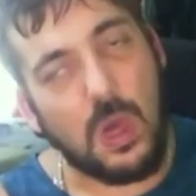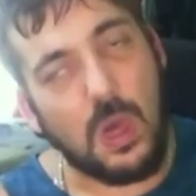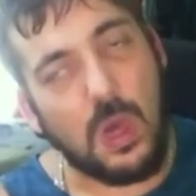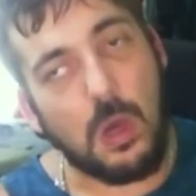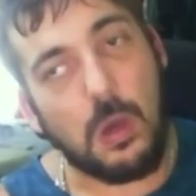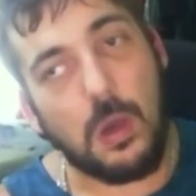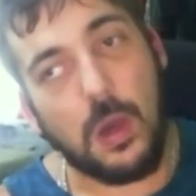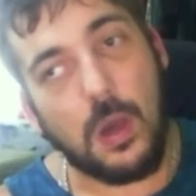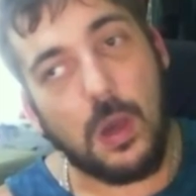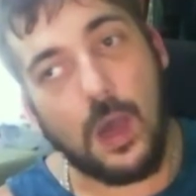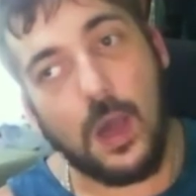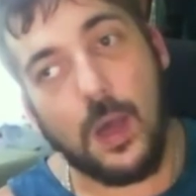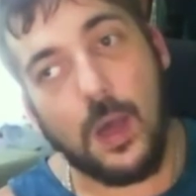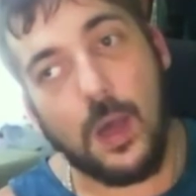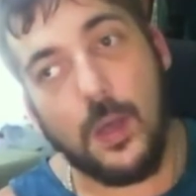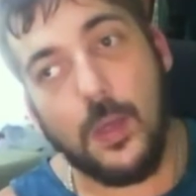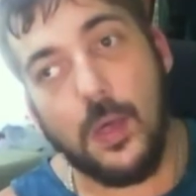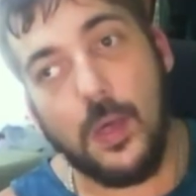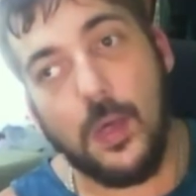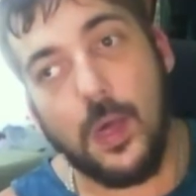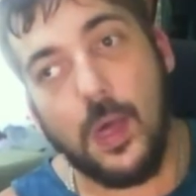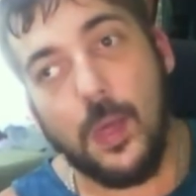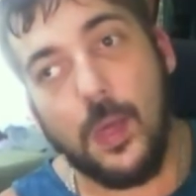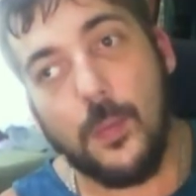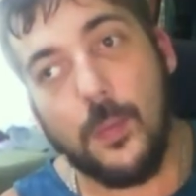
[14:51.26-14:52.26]
especially if
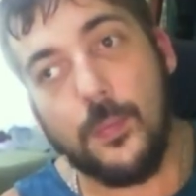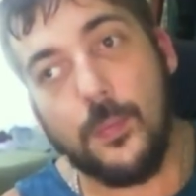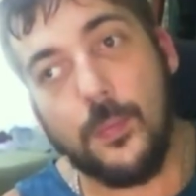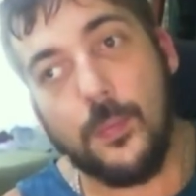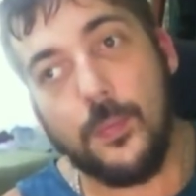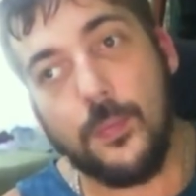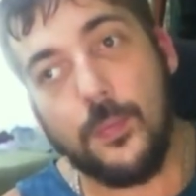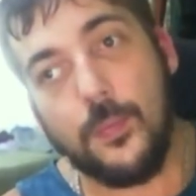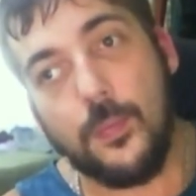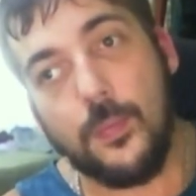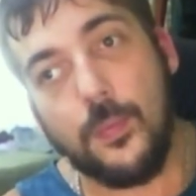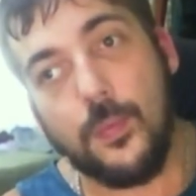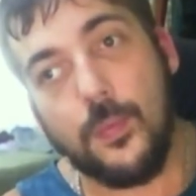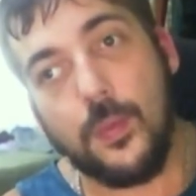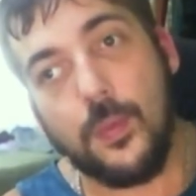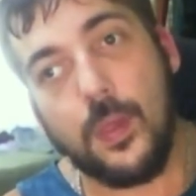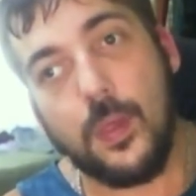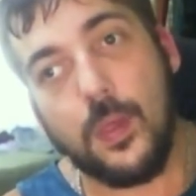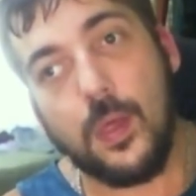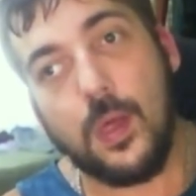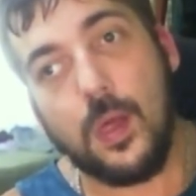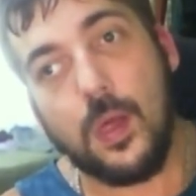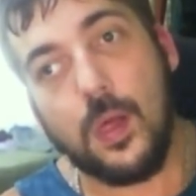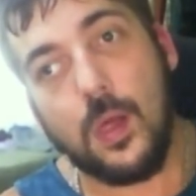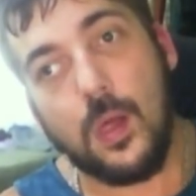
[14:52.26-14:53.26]
there's music
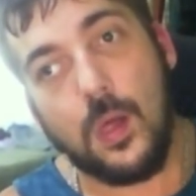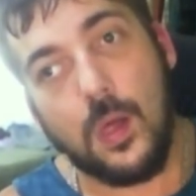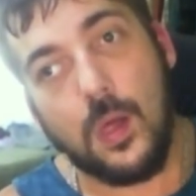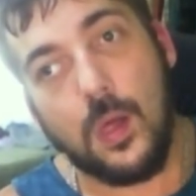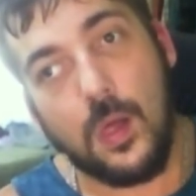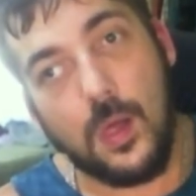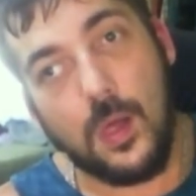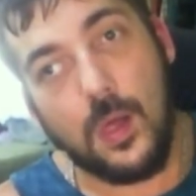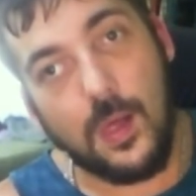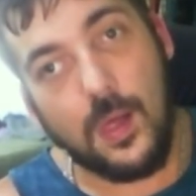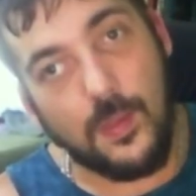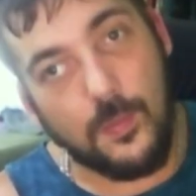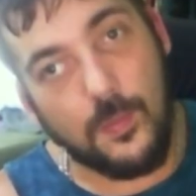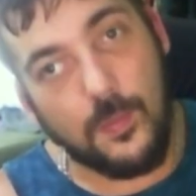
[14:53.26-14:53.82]
going. Like